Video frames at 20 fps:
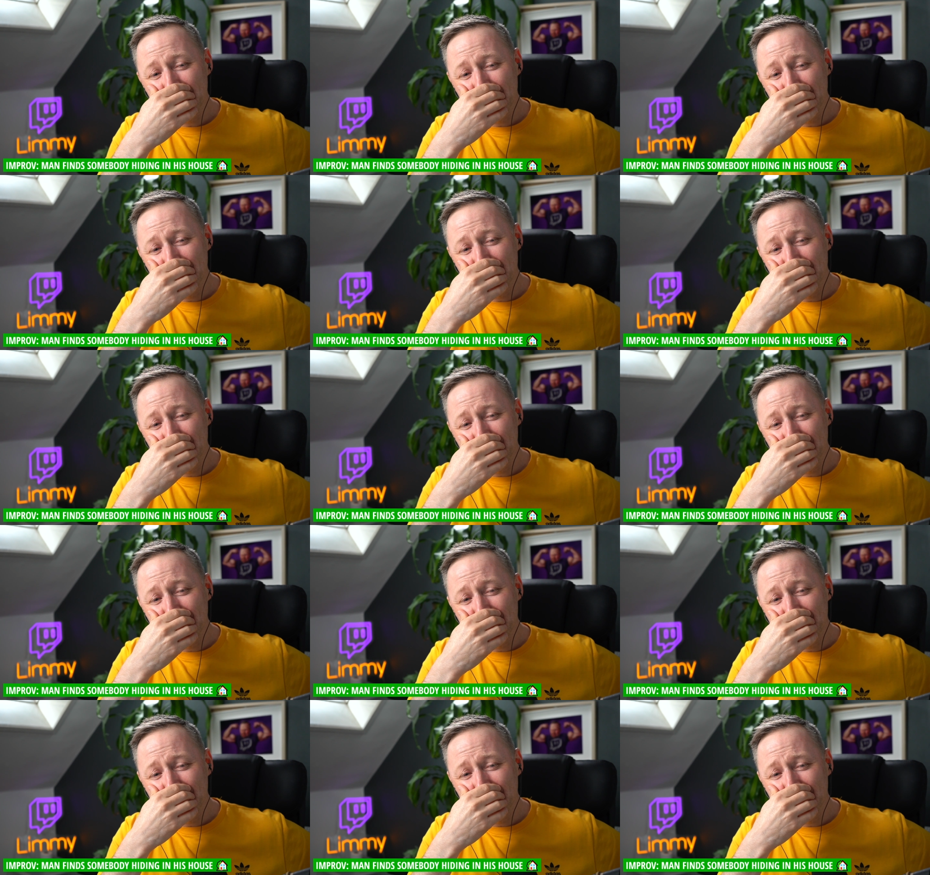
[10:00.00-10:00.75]

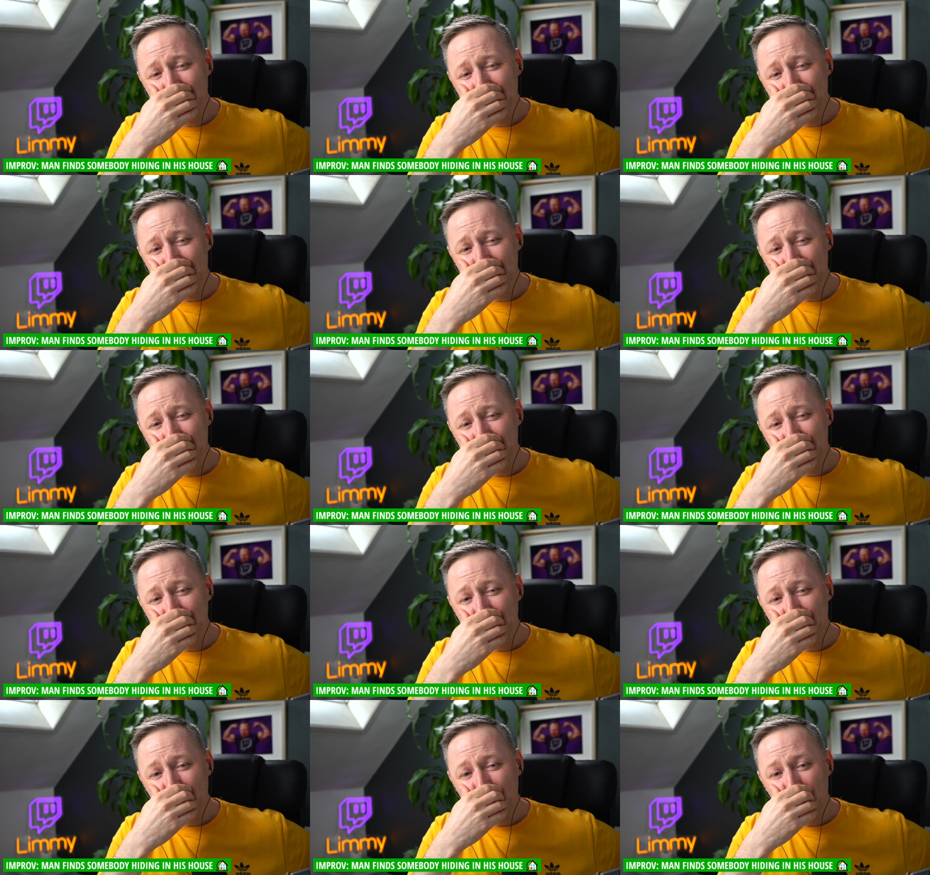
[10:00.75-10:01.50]

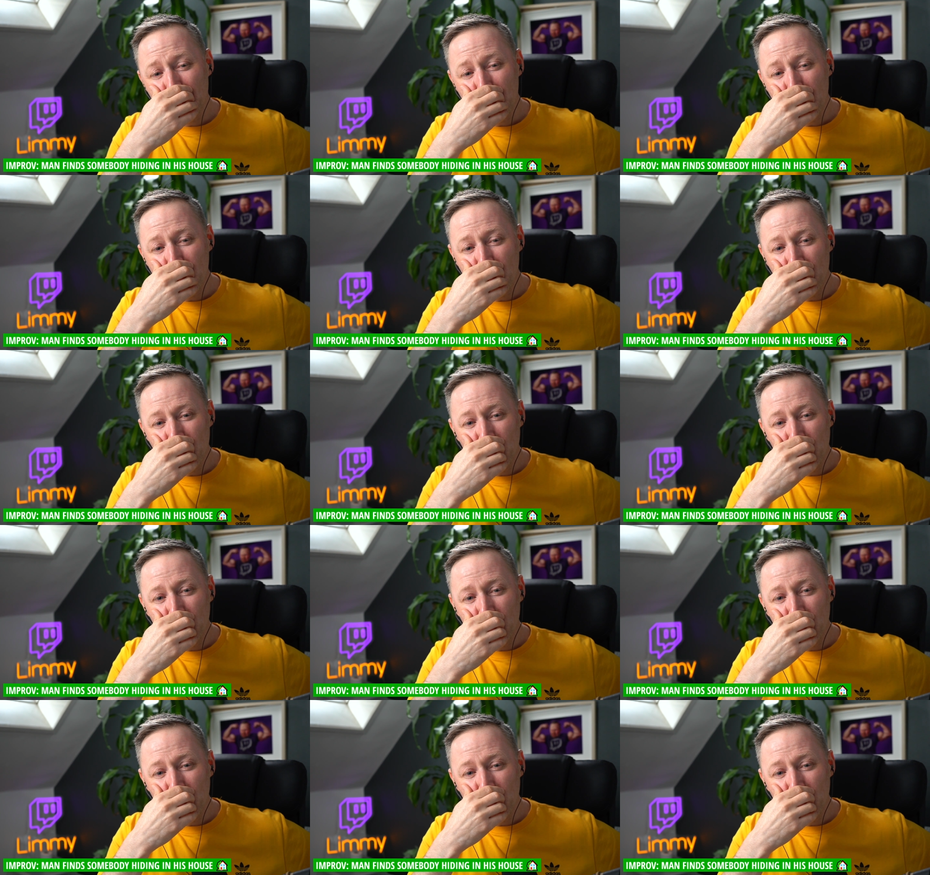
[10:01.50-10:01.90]
(silence)